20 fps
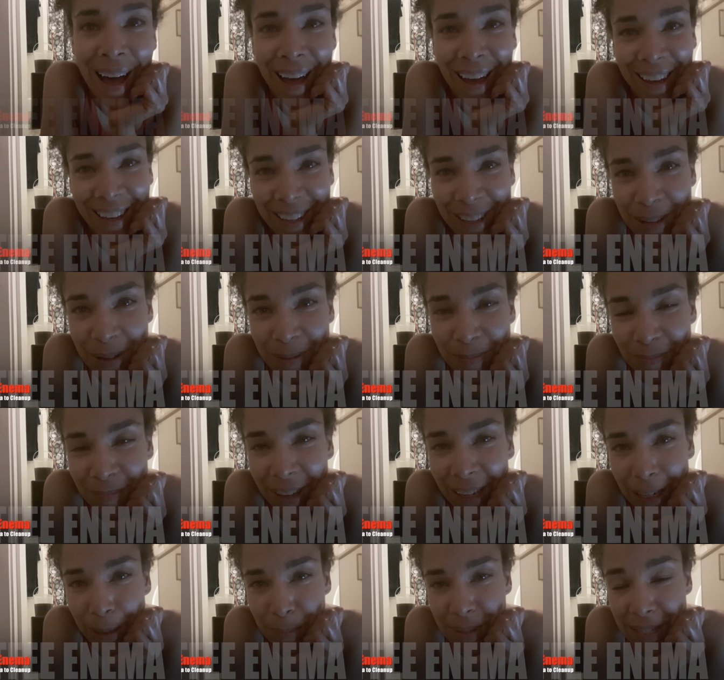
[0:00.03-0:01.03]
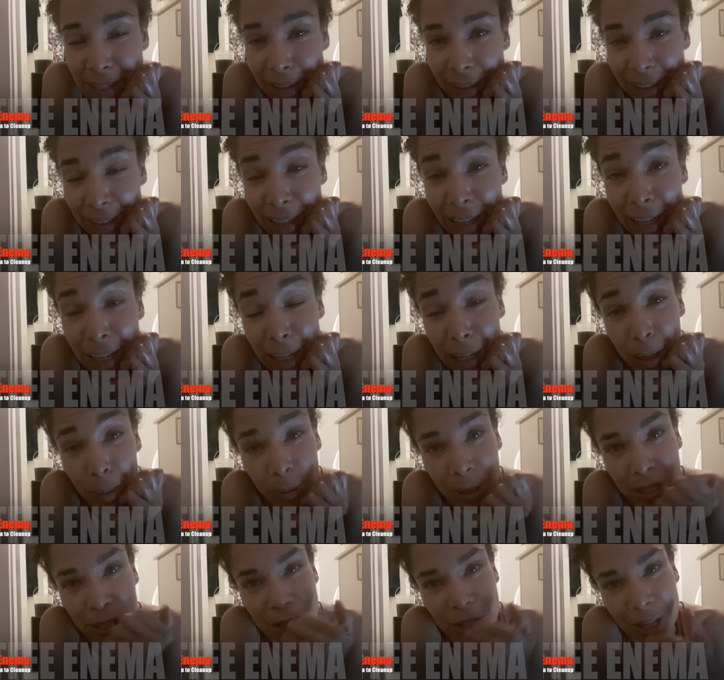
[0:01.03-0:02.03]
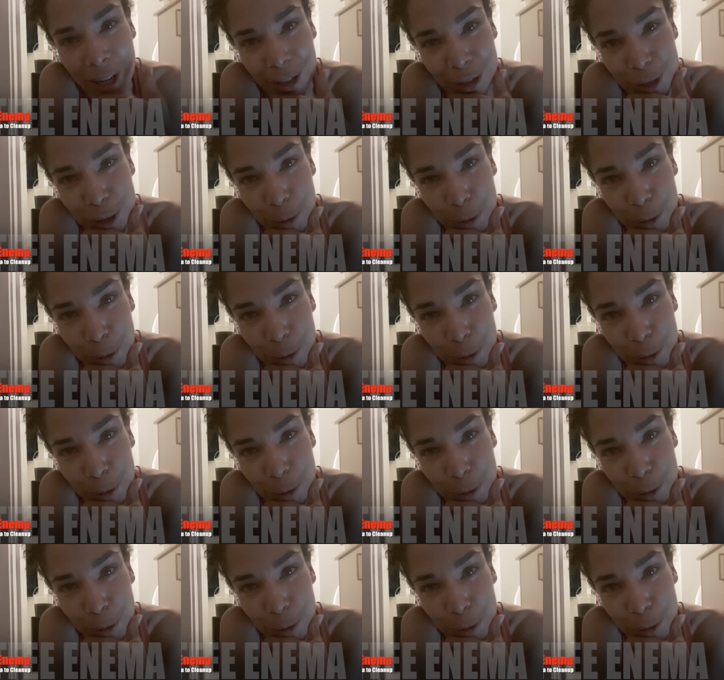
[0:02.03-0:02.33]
Hi, my name's Selena, and I'm going to talk